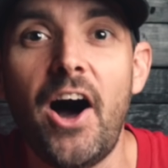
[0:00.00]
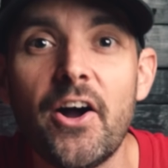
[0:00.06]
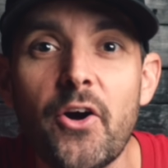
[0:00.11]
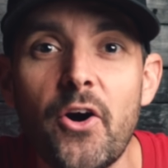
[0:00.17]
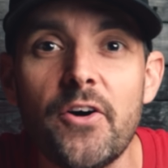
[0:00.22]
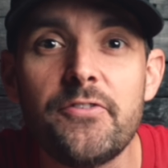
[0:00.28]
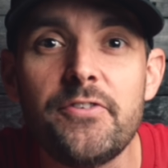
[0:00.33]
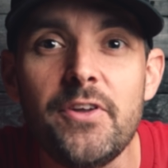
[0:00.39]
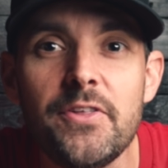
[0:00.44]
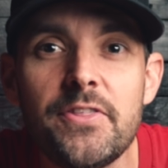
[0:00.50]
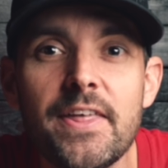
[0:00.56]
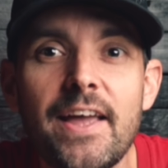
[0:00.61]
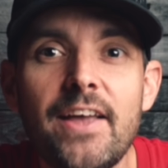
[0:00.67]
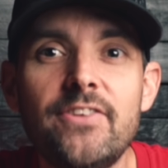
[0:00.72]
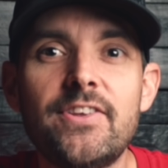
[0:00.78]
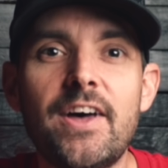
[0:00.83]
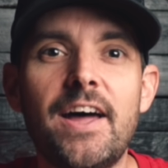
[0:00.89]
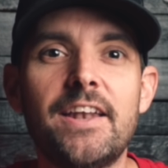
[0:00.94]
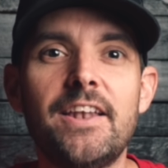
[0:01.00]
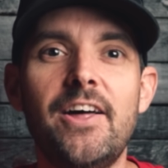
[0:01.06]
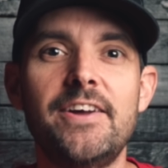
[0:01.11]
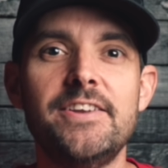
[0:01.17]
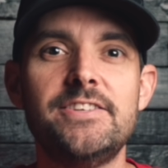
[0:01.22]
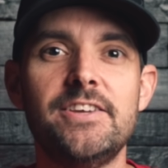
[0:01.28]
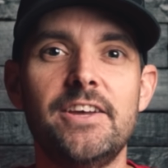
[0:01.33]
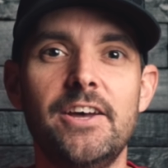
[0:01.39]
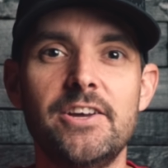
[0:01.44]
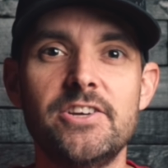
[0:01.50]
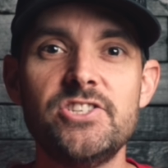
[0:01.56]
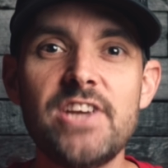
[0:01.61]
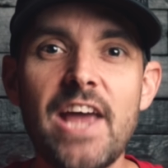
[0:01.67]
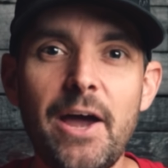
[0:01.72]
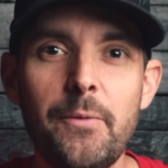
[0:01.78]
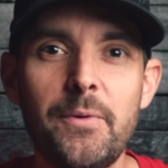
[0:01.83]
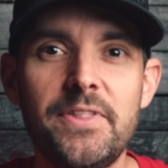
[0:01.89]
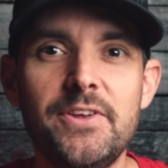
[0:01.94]
I've got a few things that I'd like to
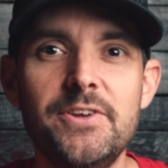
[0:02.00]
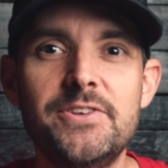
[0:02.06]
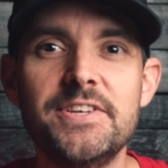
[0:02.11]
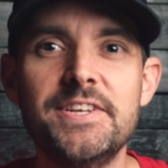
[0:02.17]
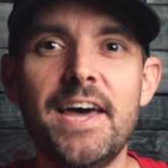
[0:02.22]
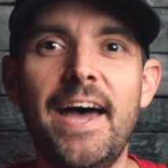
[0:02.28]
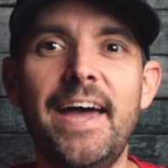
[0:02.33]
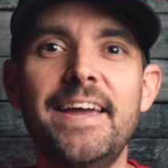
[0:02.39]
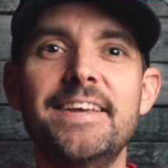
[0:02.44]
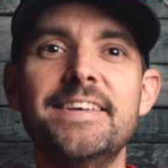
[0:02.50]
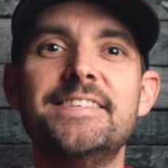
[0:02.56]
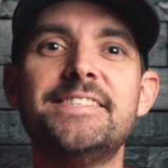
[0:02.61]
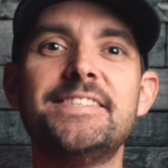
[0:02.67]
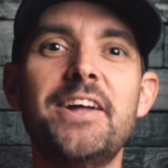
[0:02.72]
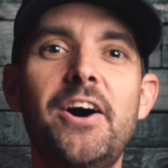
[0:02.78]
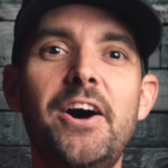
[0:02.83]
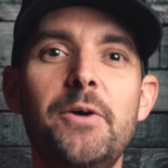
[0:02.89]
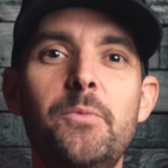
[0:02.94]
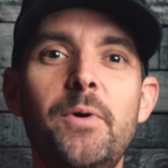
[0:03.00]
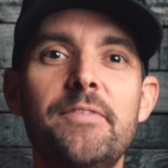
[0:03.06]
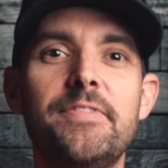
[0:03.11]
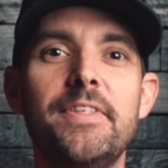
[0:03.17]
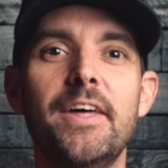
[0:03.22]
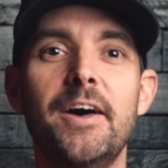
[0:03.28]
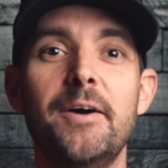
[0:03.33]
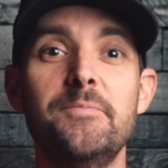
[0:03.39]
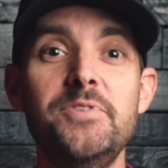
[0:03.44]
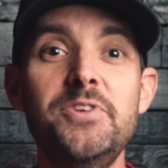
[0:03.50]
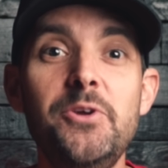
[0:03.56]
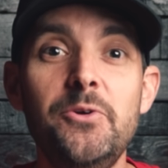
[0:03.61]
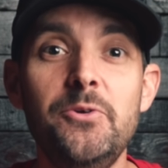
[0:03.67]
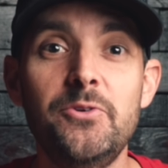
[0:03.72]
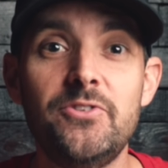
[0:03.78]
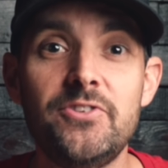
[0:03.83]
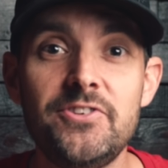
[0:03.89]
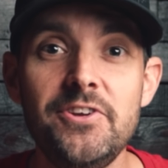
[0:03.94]
share with you today, starting with the
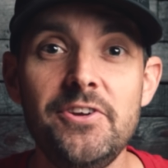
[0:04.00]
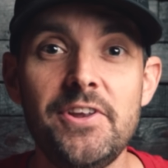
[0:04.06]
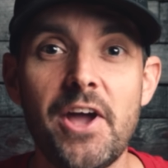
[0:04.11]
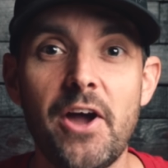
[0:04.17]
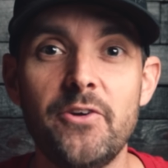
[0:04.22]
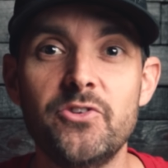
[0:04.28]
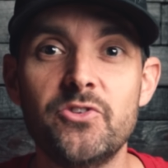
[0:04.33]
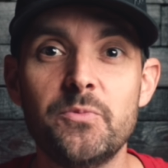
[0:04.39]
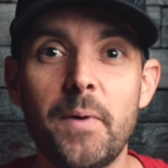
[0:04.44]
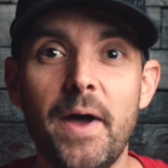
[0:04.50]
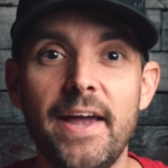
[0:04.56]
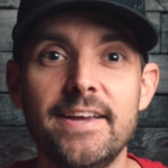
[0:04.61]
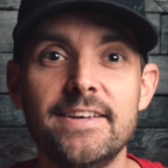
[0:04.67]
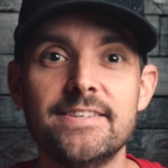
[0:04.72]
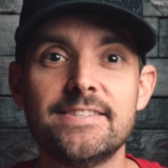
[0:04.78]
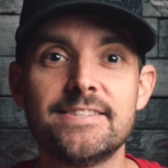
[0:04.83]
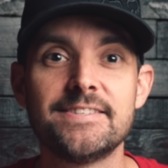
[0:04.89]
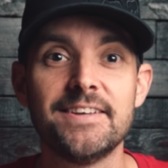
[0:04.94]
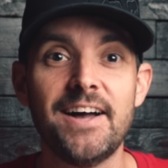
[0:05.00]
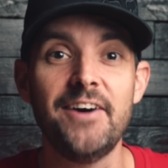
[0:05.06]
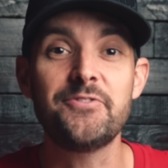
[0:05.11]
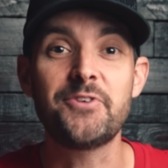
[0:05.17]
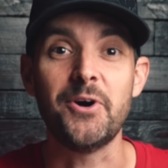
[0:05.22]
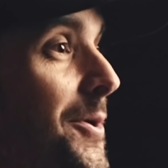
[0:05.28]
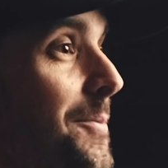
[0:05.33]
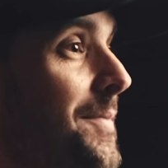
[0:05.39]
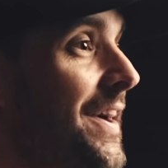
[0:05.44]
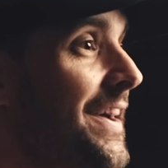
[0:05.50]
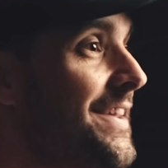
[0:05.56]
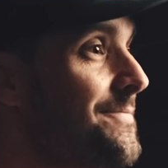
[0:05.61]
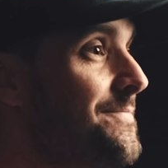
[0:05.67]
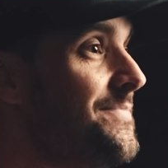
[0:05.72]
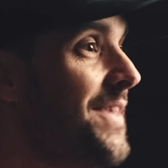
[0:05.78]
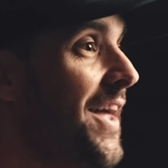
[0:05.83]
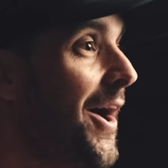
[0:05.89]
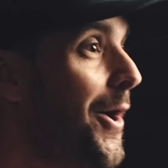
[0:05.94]
new studio space. I've got my
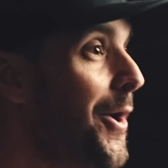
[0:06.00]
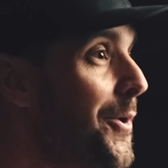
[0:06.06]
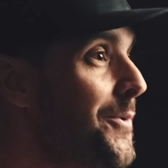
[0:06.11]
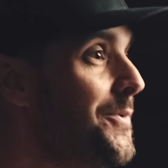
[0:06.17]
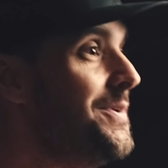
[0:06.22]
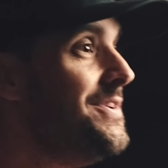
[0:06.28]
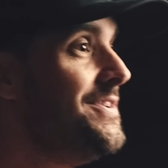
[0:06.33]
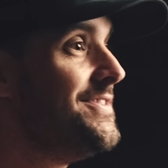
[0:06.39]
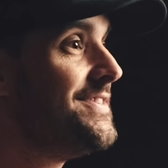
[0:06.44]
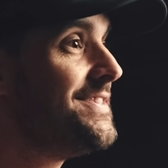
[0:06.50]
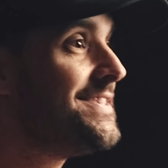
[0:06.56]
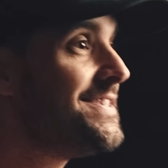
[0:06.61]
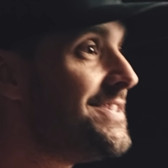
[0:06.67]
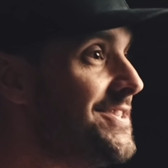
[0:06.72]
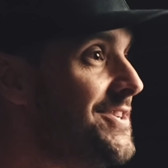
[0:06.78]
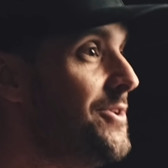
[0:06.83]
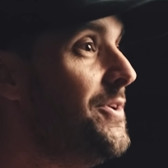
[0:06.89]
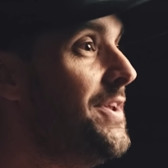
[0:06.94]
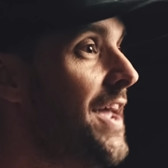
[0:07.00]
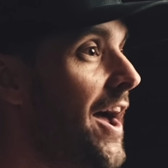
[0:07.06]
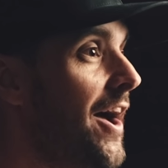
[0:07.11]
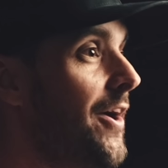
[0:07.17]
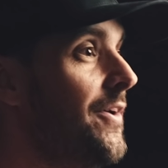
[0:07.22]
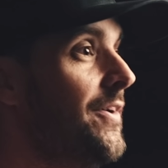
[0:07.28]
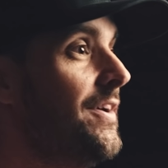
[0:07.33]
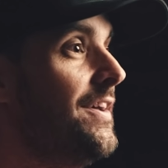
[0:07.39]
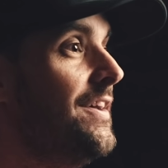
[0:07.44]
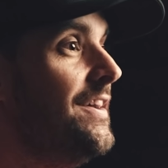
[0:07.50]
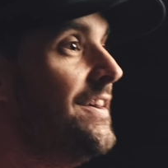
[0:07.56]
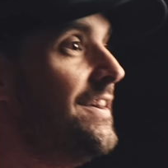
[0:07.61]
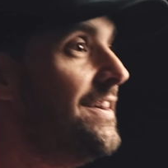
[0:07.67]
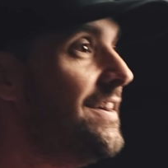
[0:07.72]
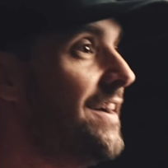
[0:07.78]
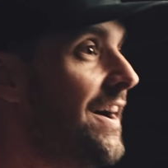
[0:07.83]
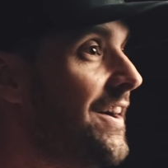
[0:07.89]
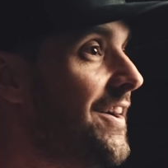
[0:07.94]
own studio.
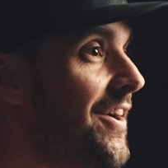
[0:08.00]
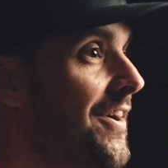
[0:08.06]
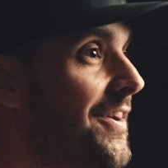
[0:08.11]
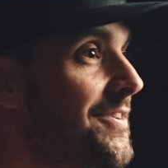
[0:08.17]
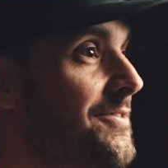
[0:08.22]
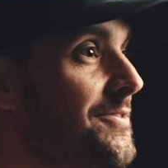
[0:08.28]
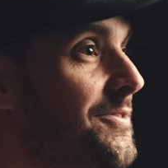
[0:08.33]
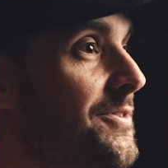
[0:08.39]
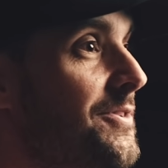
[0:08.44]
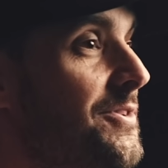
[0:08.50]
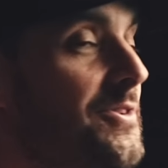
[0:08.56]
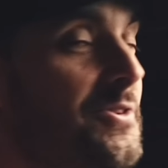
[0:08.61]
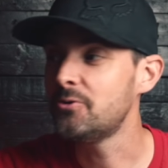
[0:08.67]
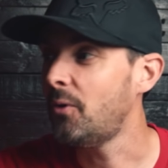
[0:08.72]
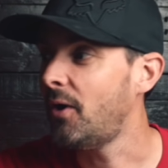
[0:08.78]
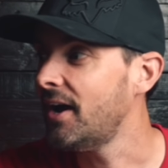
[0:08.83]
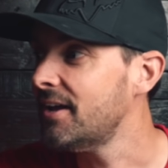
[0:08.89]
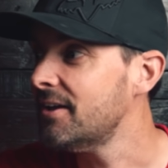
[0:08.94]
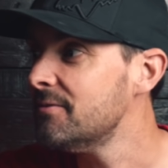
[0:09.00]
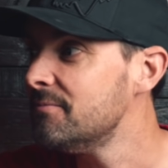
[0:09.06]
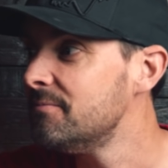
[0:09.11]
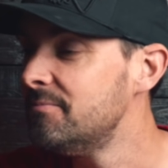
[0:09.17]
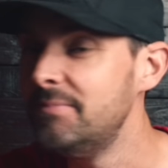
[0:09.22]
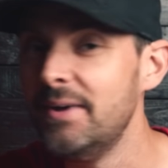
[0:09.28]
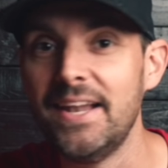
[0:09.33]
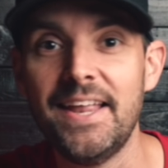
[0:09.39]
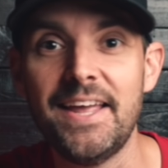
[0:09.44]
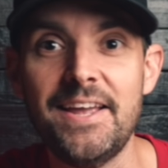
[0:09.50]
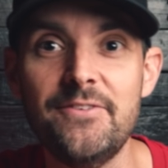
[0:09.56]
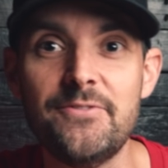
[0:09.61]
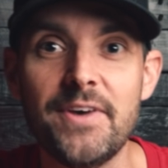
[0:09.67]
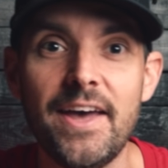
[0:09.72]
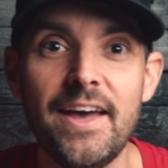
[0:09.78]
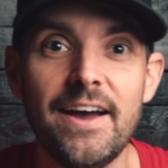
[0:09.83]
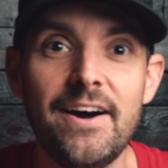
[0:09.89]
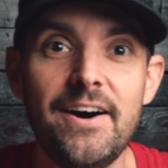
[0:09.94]
I can't quite believe
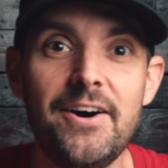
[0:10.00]
it.